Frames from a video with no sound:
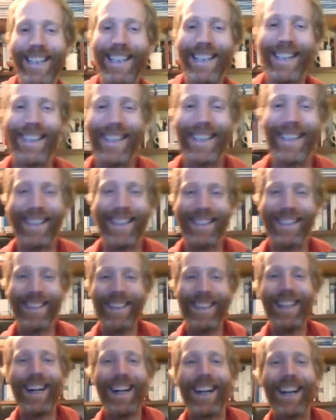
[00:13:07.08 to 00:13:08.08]
I
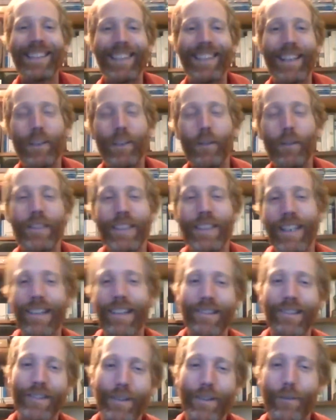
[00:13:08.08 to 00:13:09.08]
take over
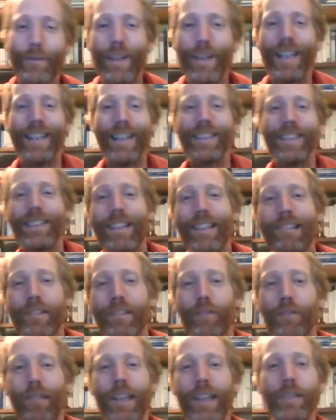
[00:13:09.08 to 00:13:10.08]
jars
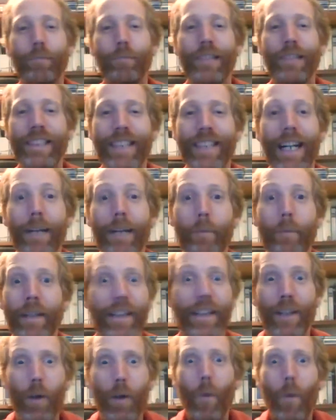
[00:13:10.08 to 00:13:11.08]
of raspberry jam and
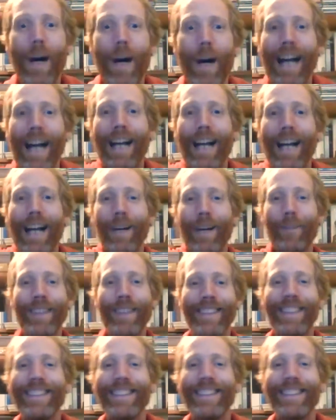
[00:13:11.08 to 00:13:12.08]
they go, wow, what
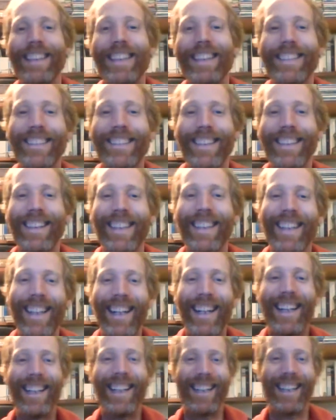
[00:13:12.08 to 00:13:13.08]
is this?
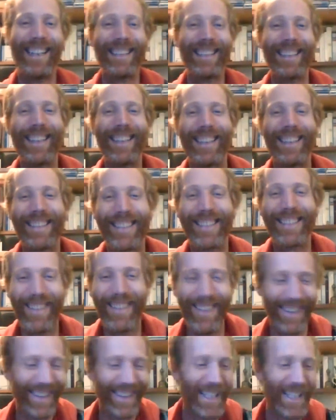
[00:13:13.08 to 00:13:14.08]
Yeah.
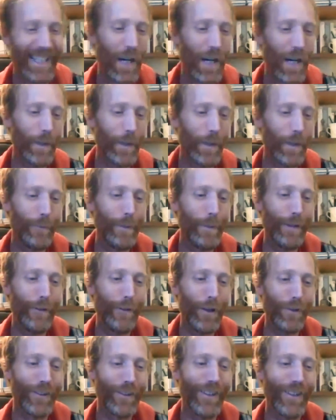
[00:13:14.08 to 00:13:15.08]
So we've
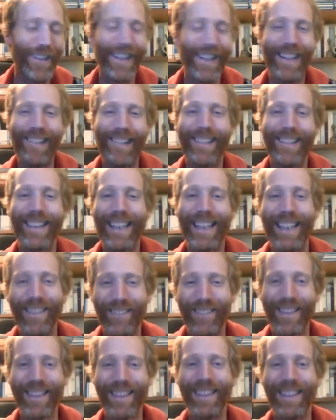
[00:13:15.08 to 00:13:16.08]
all got our kind of
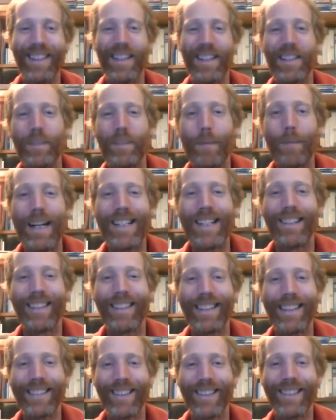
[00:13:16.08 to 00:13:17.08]
special
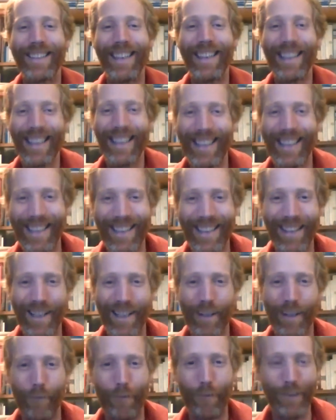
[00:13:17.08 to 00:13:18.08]
exotic
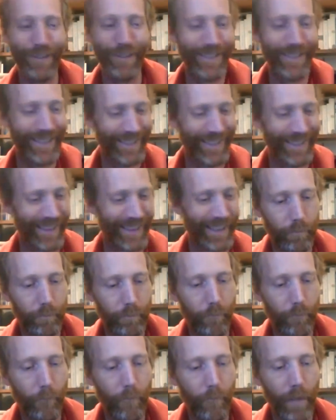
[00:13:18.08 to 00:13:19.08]
fruits.
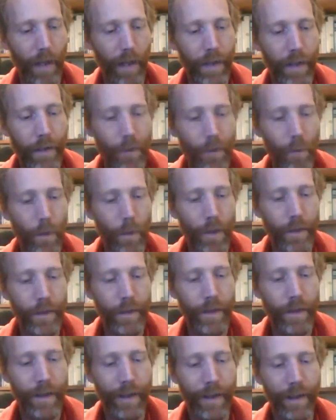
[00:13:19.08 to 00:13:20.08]
Another
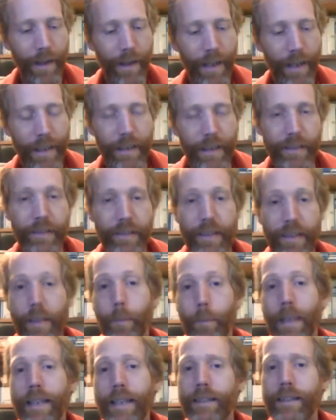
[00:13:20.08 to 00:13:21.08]
one, sea
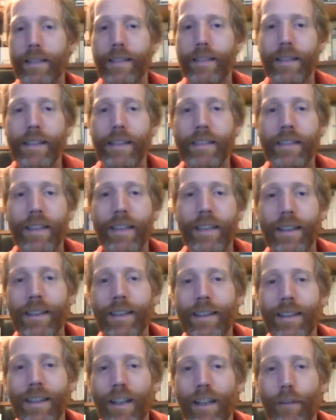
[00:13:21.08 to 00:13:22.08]
beet is
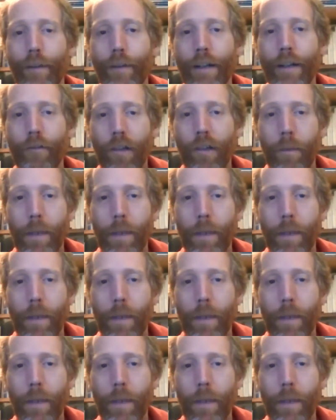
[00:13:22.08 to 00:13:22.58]
a favourite of